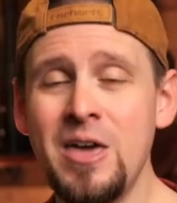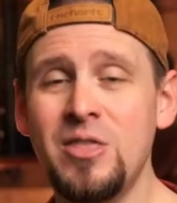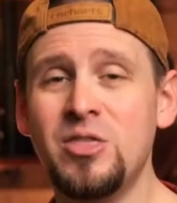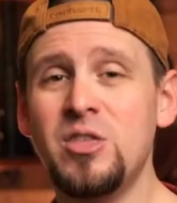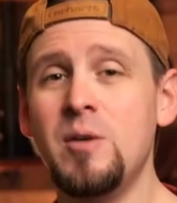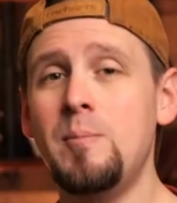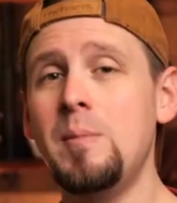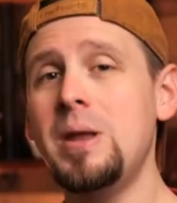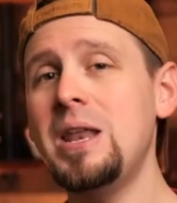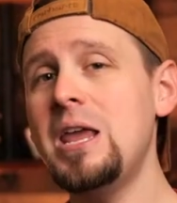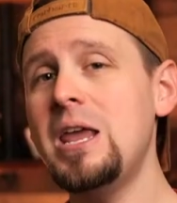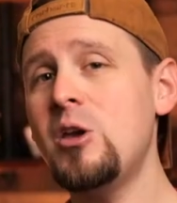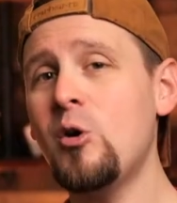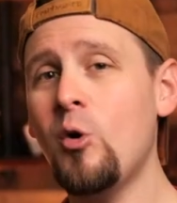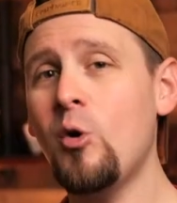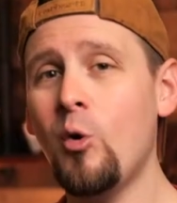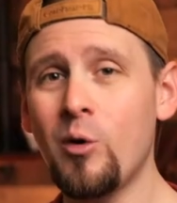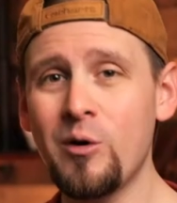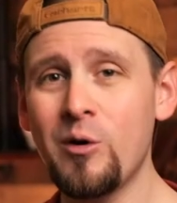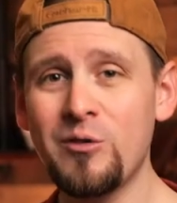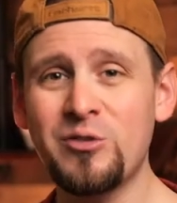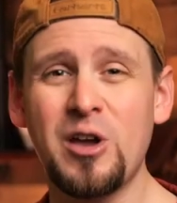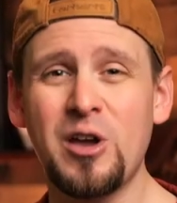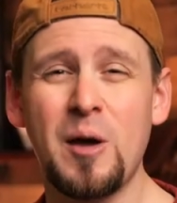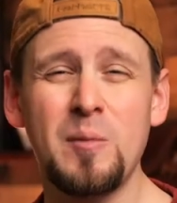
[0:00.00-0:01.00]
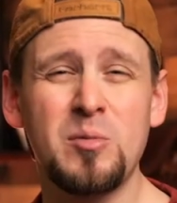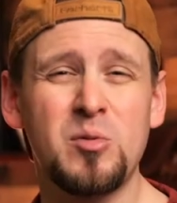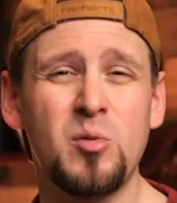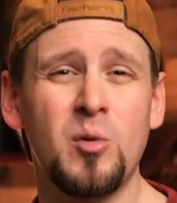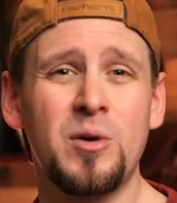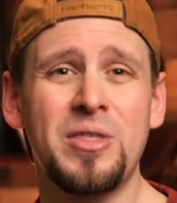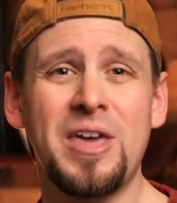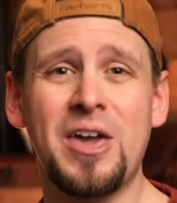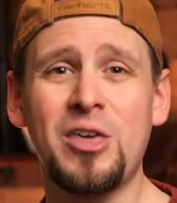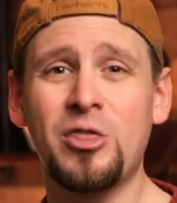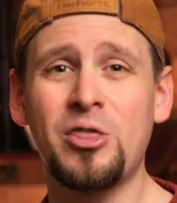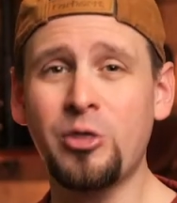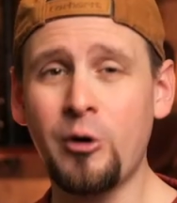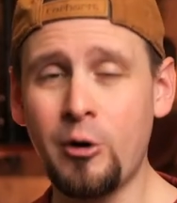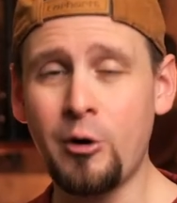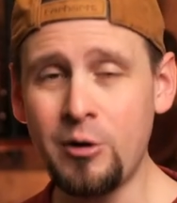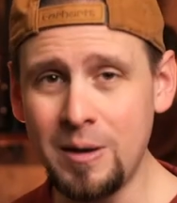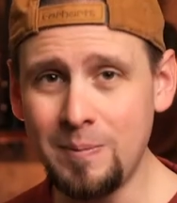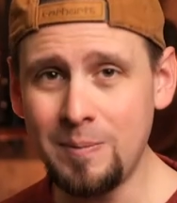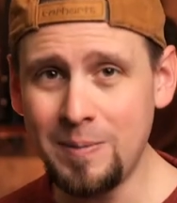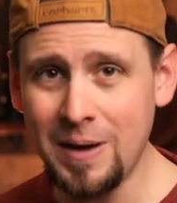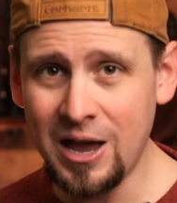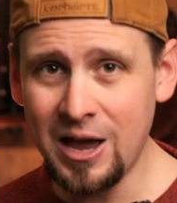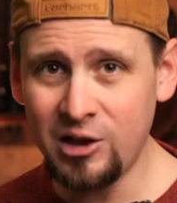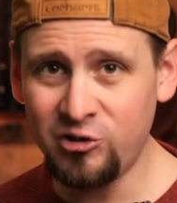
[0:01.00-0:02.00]
The mini course comes with a
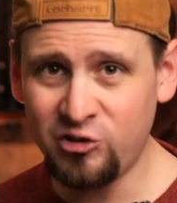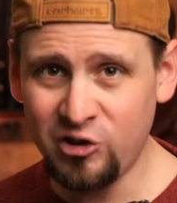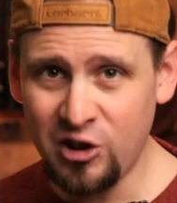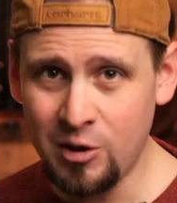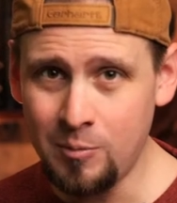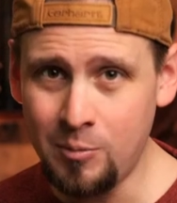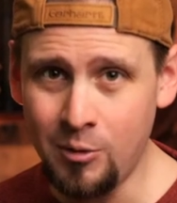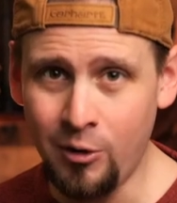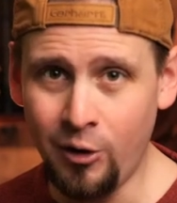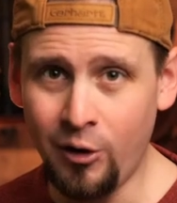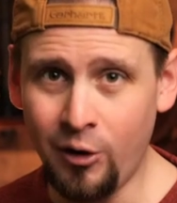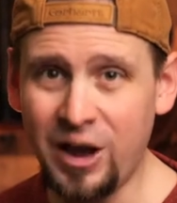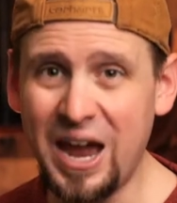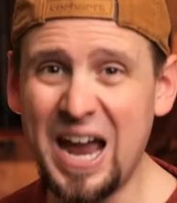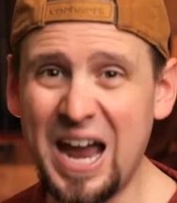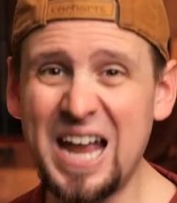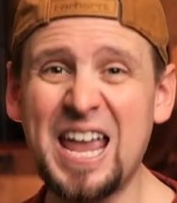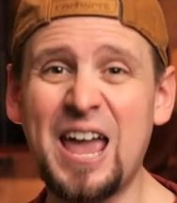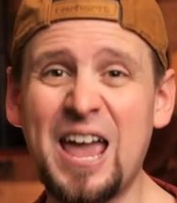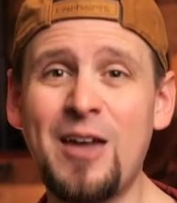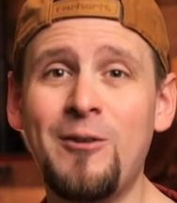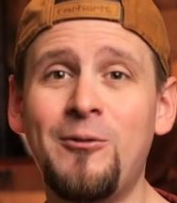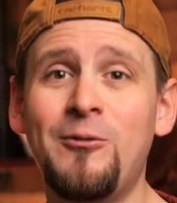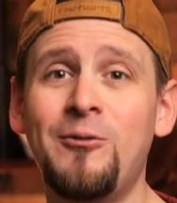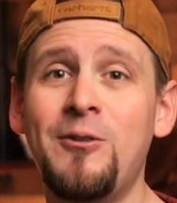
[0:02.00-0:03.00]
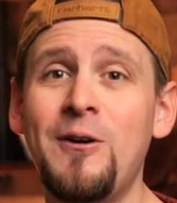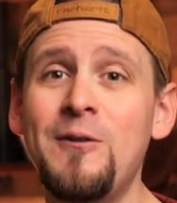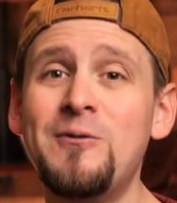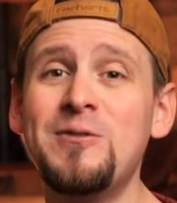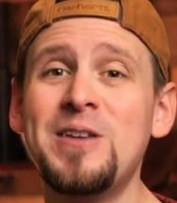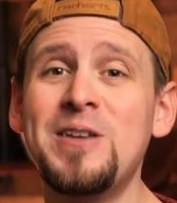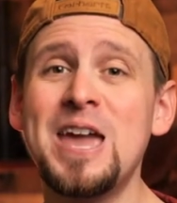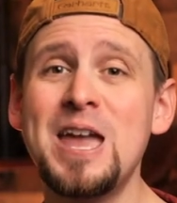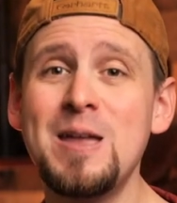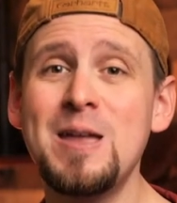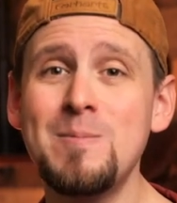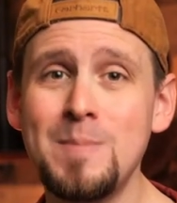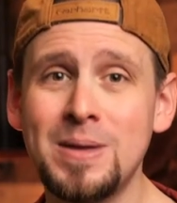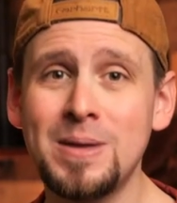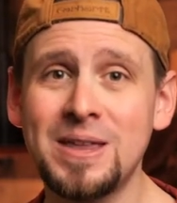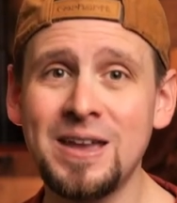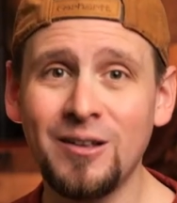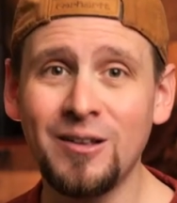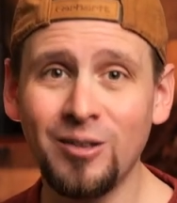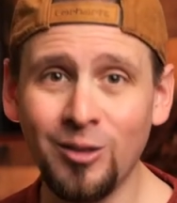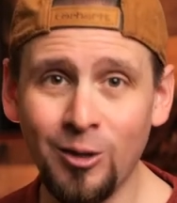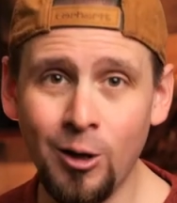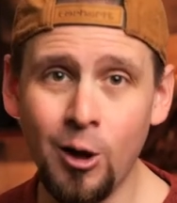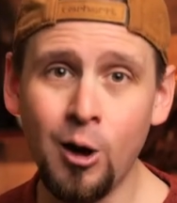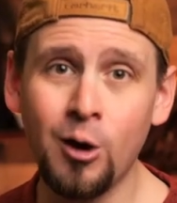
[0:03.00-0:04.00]
30 page ebook and a 15
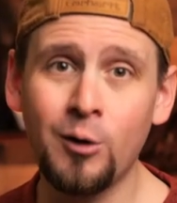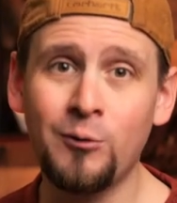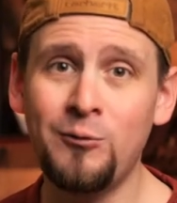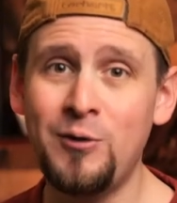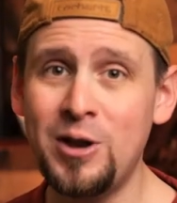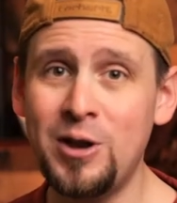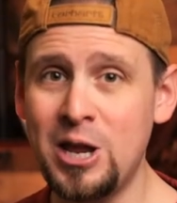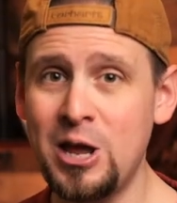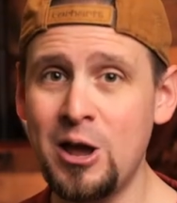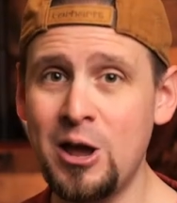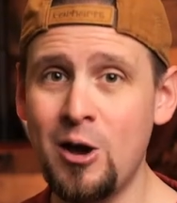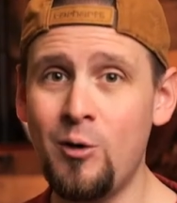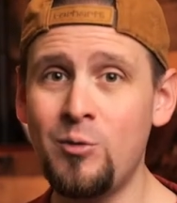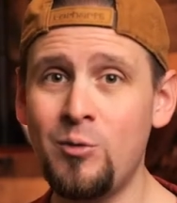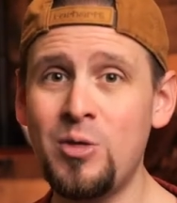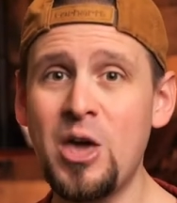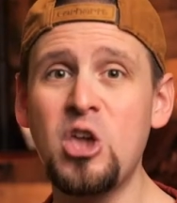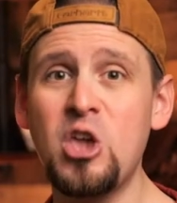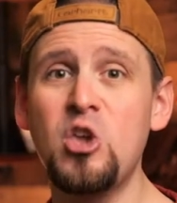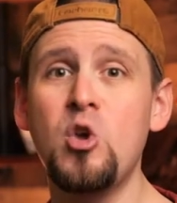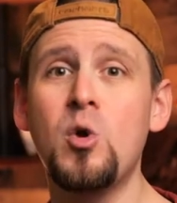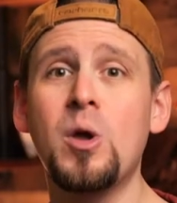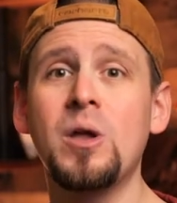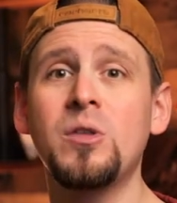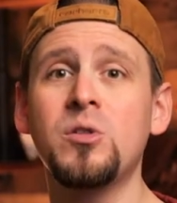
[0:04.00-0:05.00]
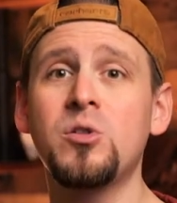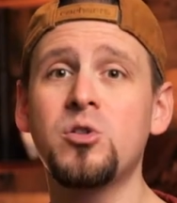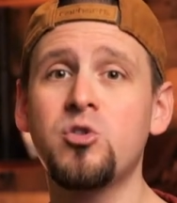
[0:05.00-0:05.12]
minute long video that you can